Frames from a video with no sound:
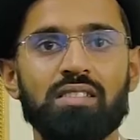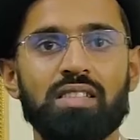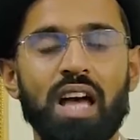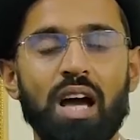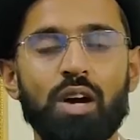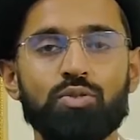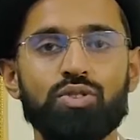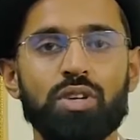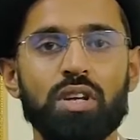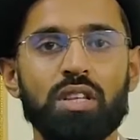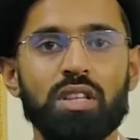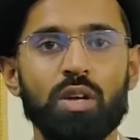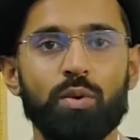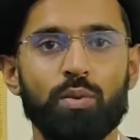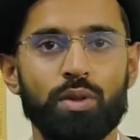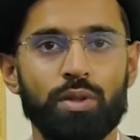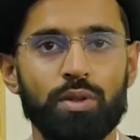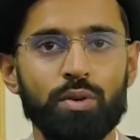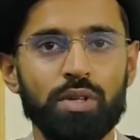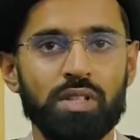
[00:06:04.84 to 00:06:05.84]
doubting the
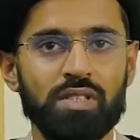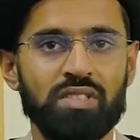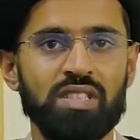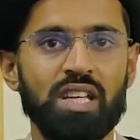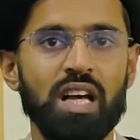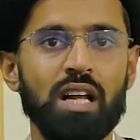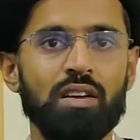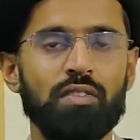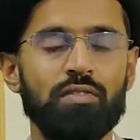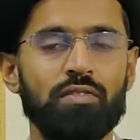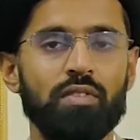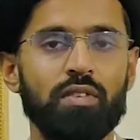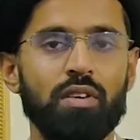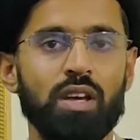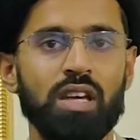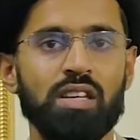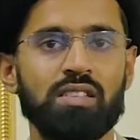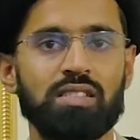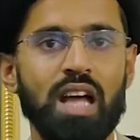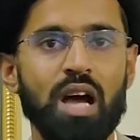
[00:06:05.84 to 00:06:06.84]
wudu itself.
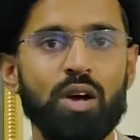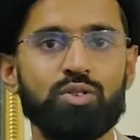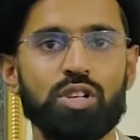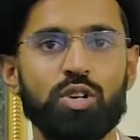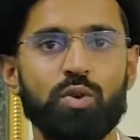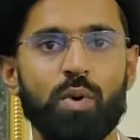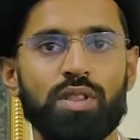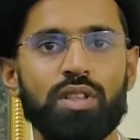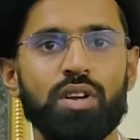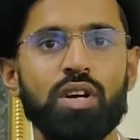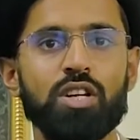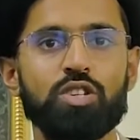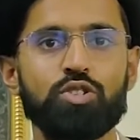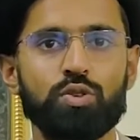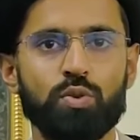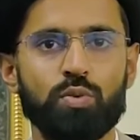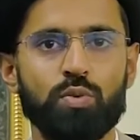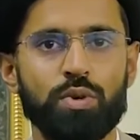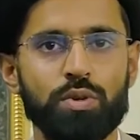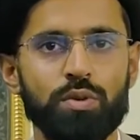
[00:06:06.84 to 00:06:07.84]
He's doubting whether he
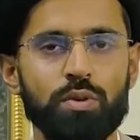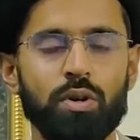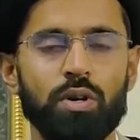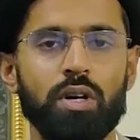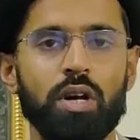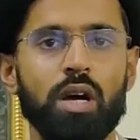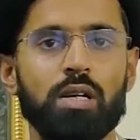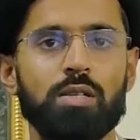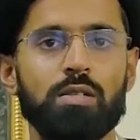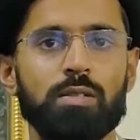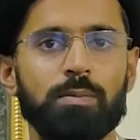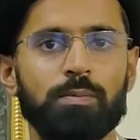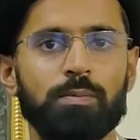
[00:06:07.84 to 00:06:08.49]
took wudu or not.